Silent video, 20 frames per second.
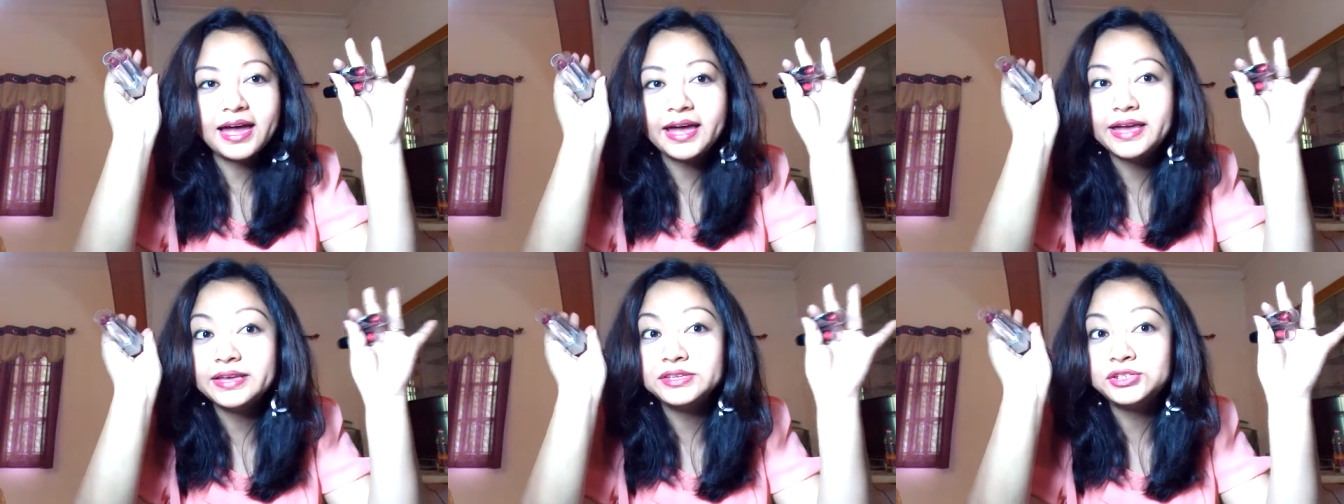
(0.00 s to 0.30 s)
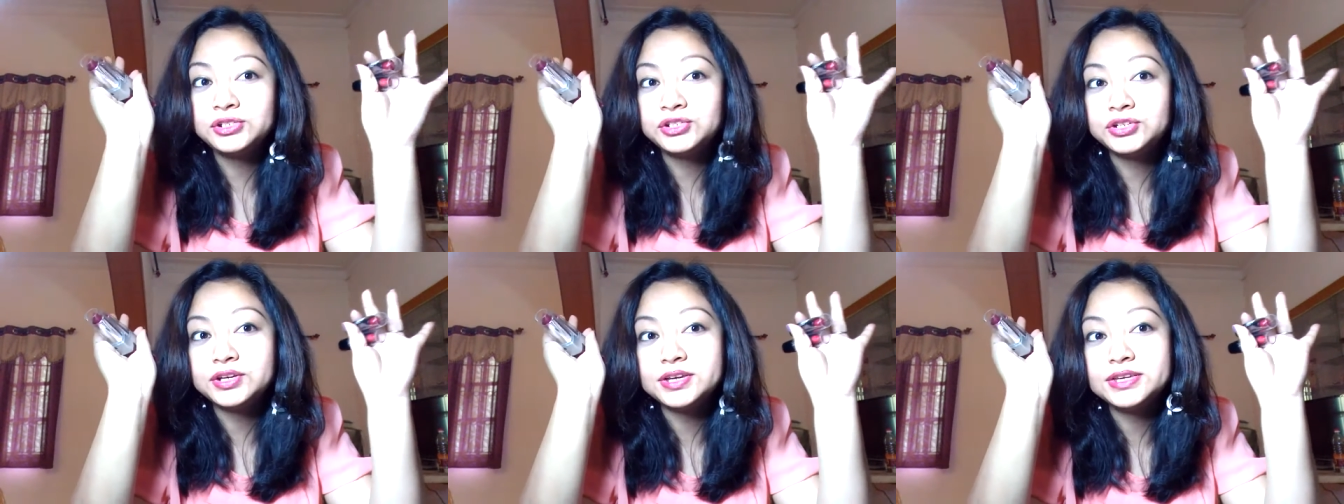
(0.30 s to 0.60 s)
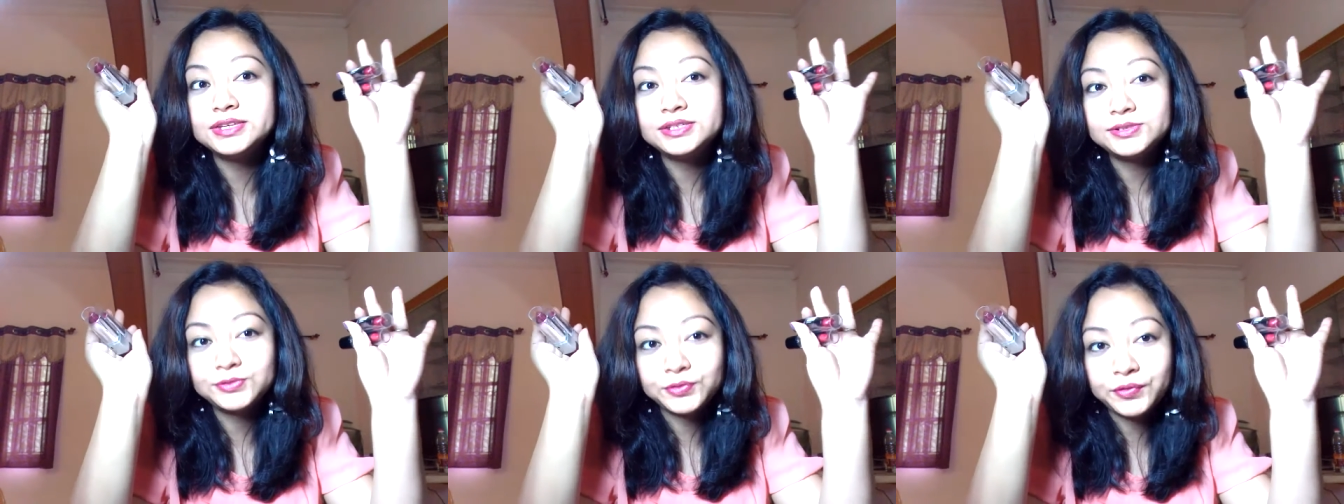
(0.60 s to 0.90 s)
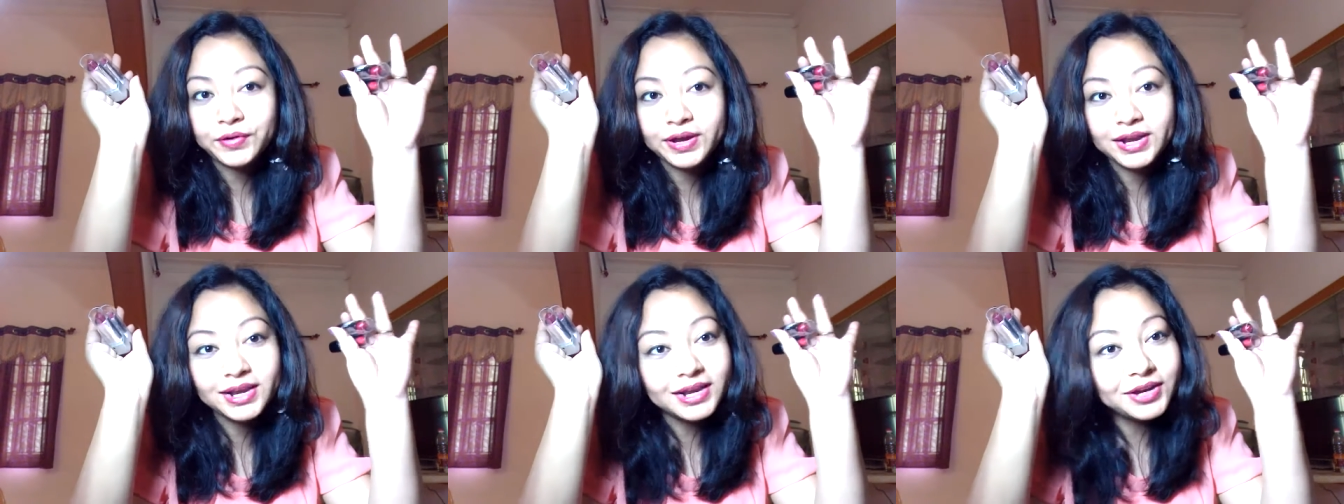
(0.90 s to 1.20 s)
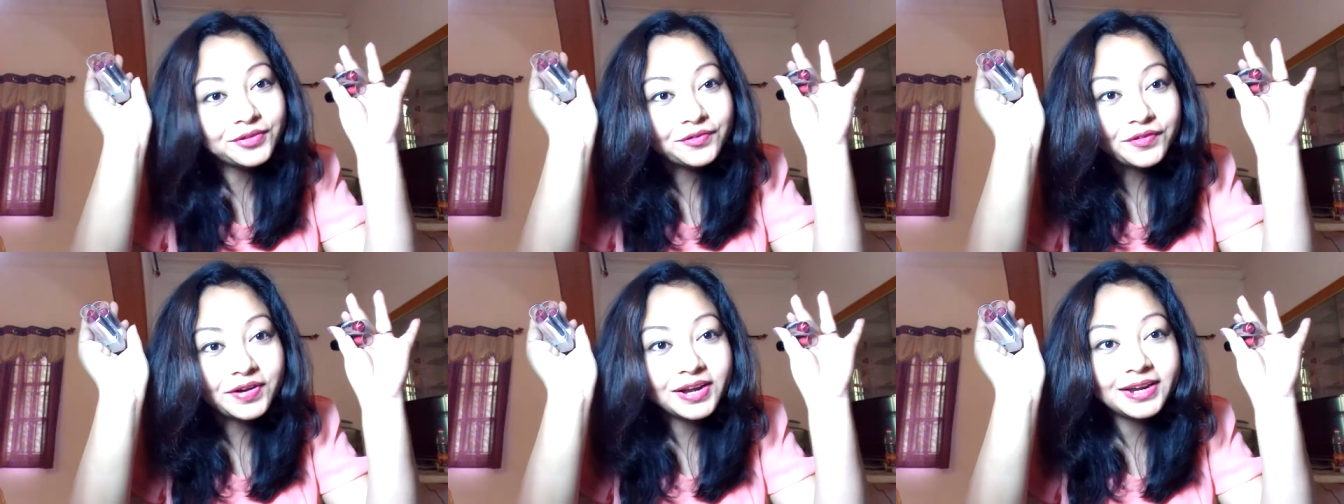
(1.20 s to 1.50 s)
I just
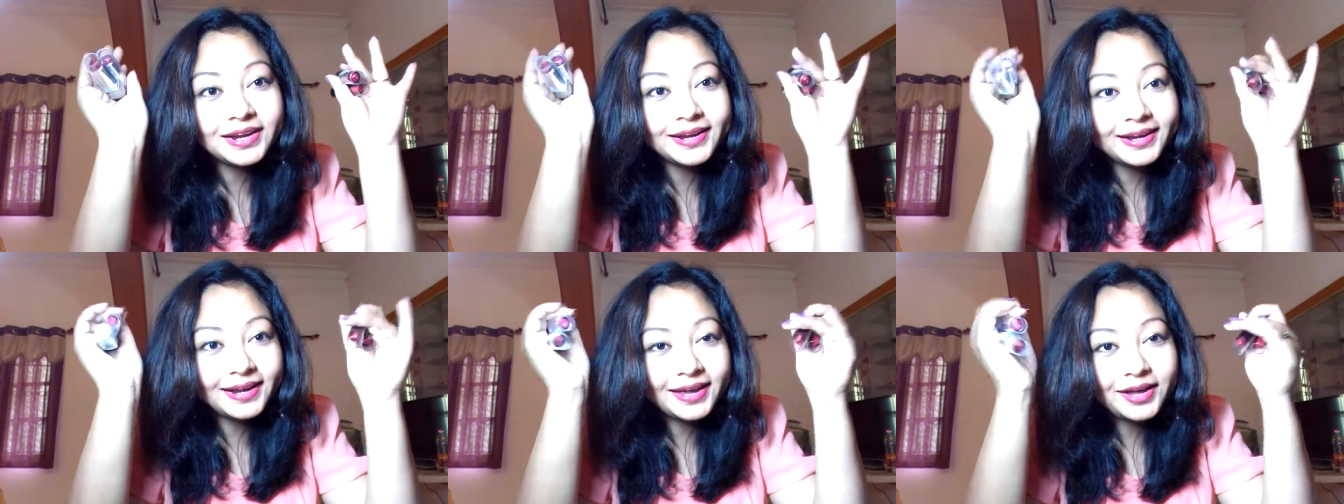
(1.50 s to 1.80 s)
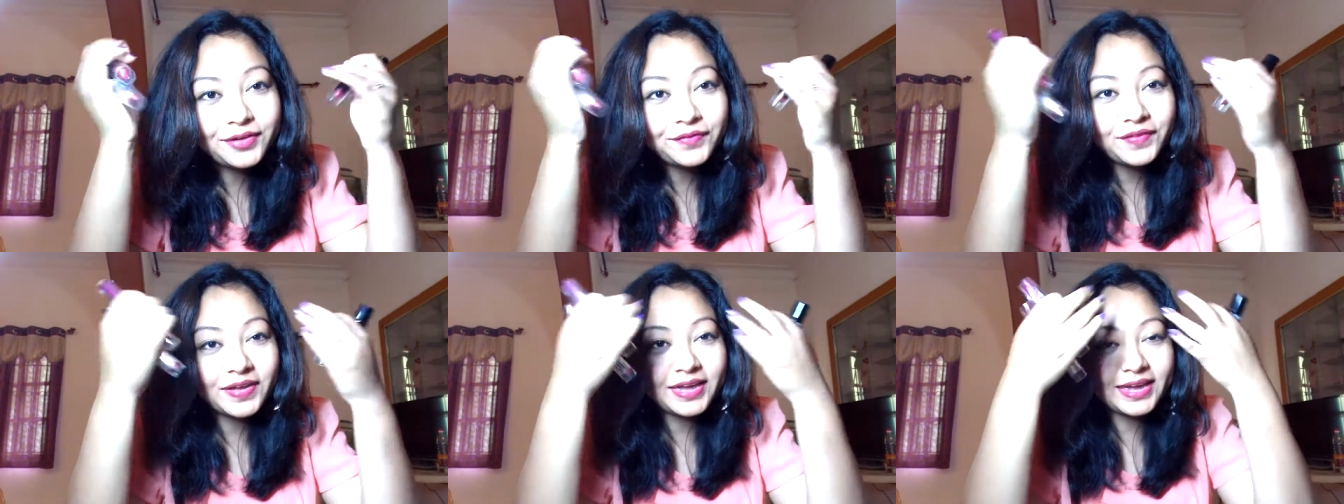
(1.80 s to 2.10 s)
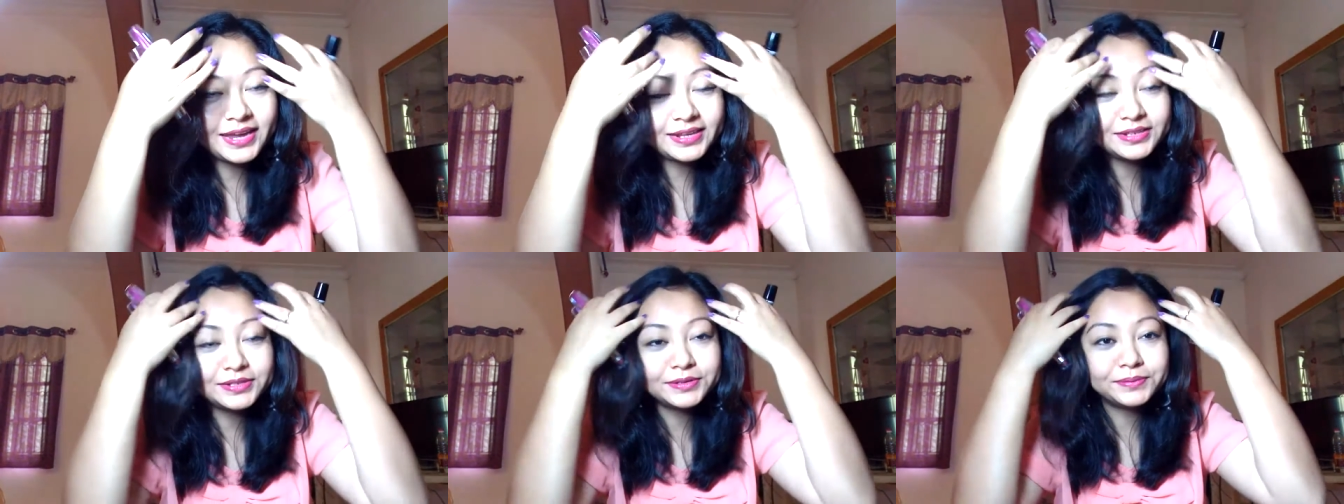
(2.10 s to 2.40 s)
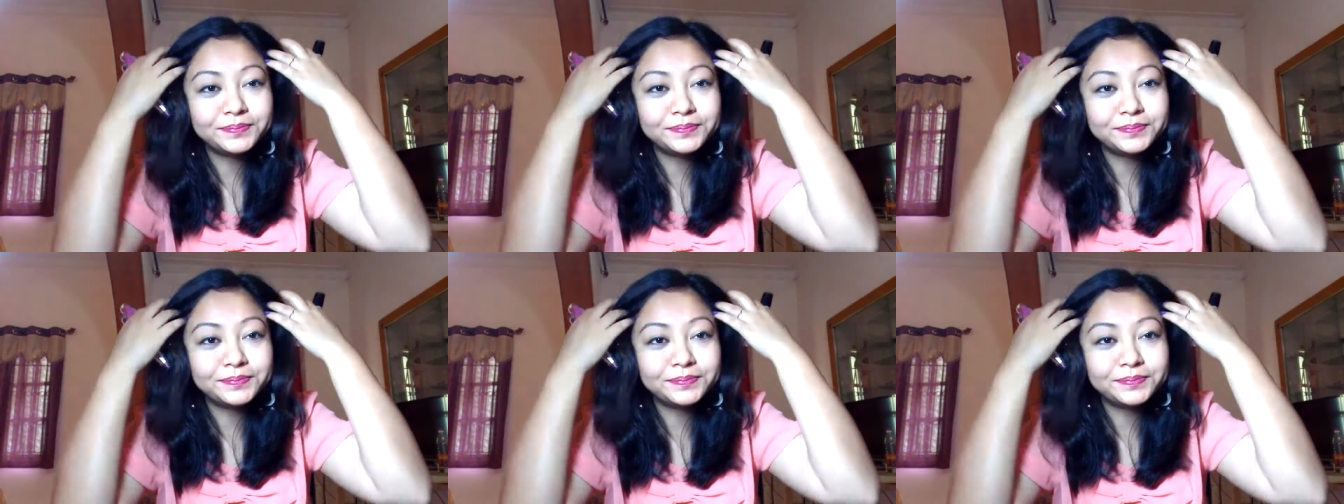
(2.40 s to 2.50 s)
really love it.